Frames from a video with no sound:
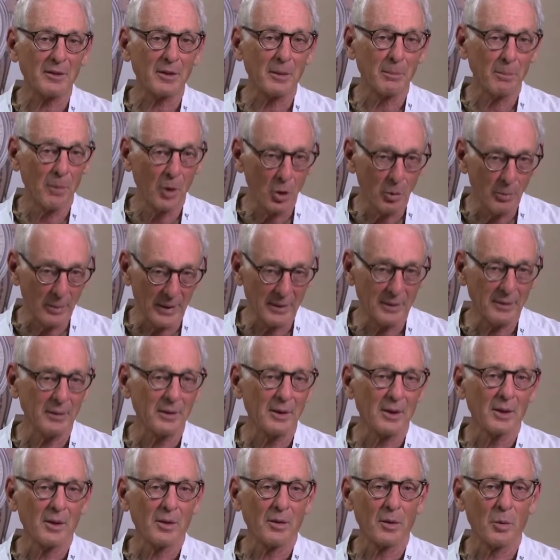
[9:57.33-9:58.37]
the moment,
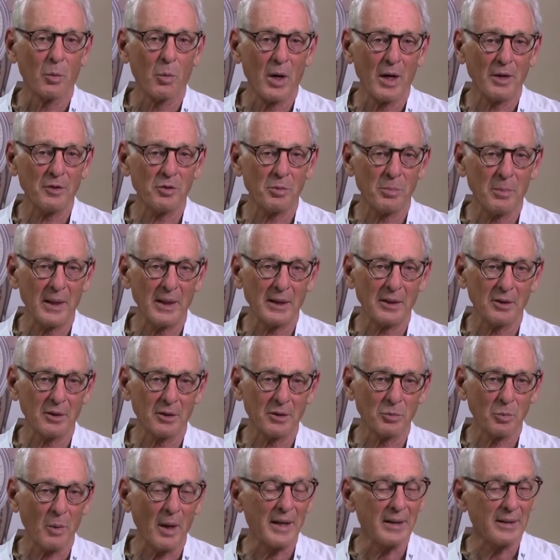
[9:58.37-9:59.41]
the watchmaker
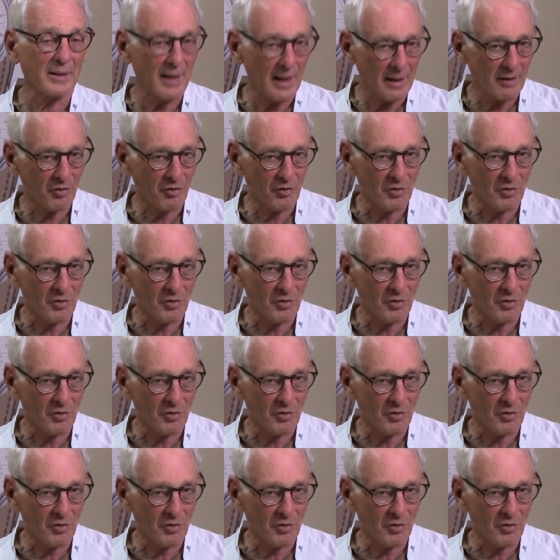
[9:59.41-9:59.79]
right next